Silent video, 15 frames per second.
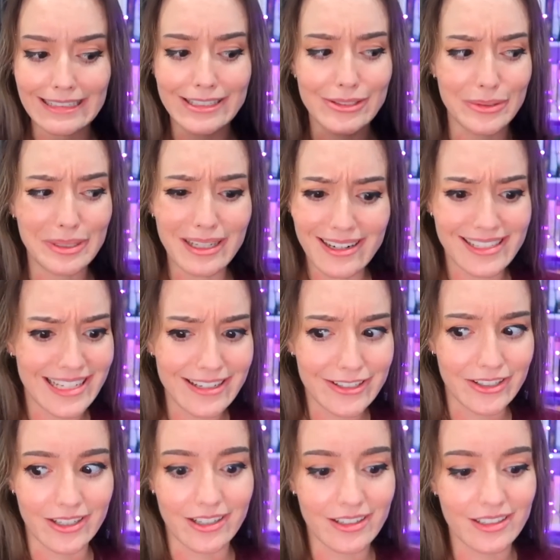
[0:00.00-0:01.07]
So I got a
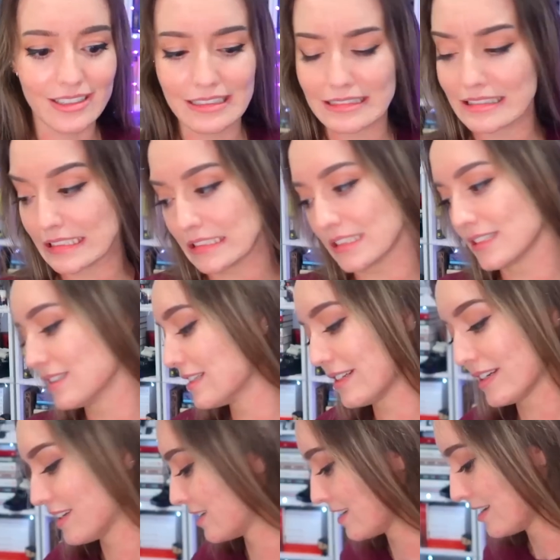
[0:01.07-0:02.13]
t-shirt.
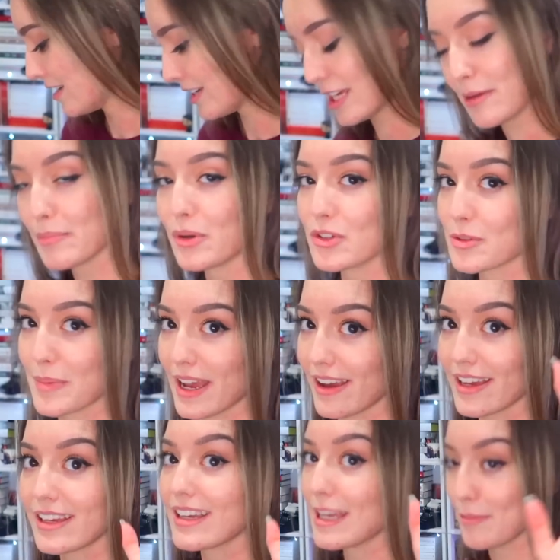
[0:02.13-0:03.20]
Impulse buy,